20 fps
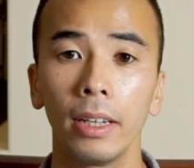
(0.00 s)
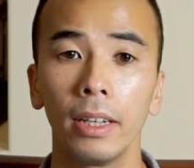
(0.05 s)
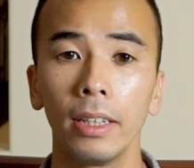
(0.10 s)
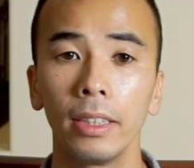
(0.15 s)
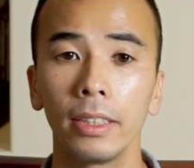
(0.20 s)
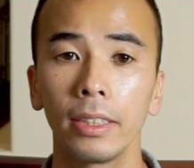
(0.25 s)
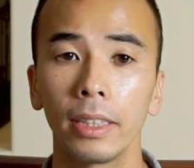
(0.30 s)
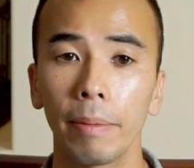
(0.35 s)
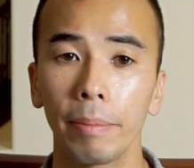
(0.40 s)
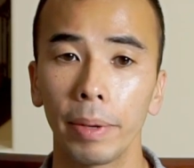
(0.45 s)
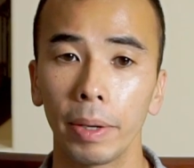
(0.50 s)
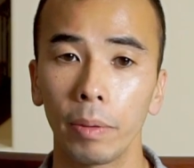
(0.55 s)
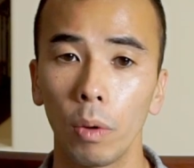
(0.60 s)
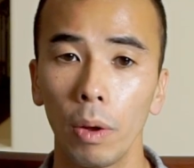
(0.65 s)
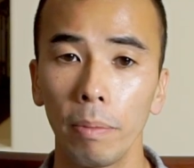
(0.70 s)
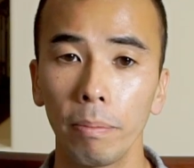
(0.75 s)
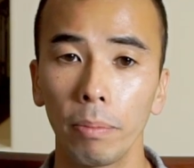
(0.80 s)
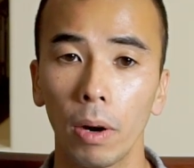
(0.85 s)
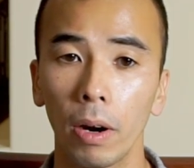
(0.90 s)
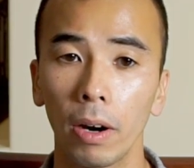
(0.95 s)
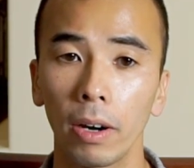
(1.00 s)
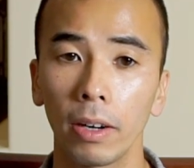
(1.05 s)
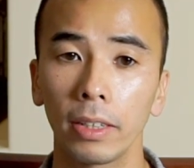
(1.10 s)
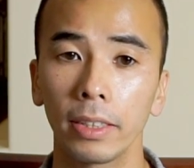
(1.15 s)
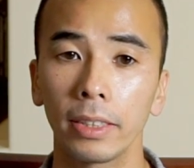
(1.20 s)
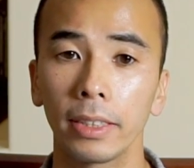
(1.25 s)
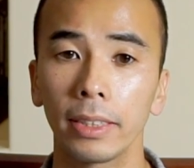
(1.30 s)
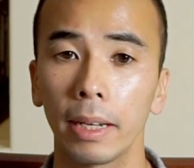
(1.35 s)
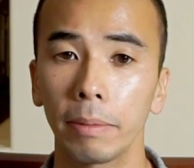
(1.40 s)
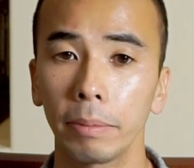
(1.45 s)
Stopping one
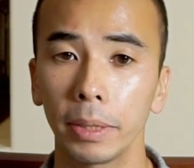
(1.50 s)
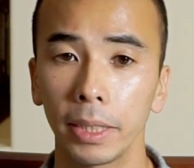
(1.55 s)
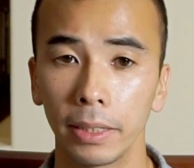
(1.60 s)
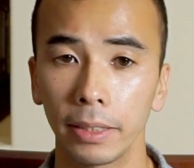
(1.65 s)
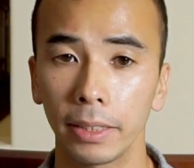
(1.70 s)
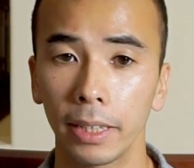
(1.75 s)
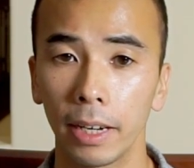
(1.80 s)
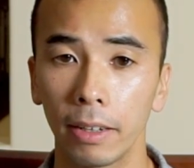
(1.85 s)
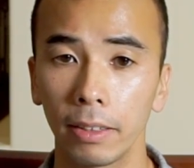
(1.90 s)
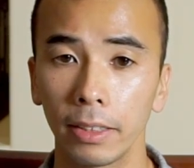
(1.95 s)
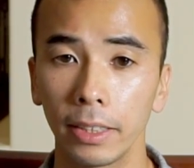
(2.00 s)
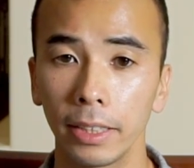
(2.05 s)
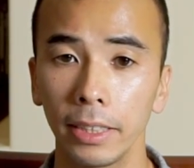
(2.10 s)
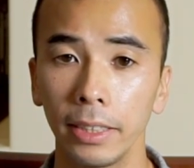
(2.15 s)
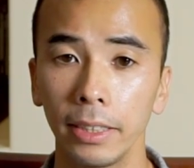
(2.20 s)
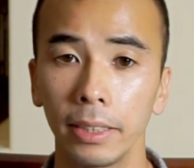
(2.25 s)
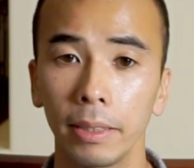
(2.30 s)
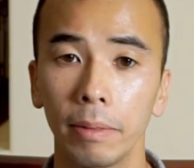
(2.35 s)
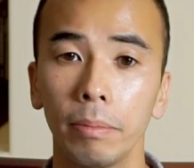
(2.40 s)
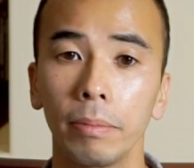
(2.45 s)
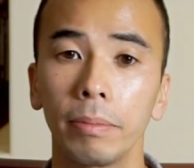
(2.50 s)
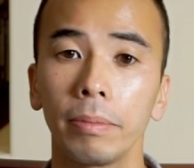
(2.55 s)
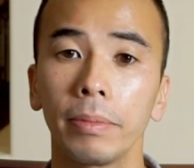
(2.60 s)
part stops the entire system.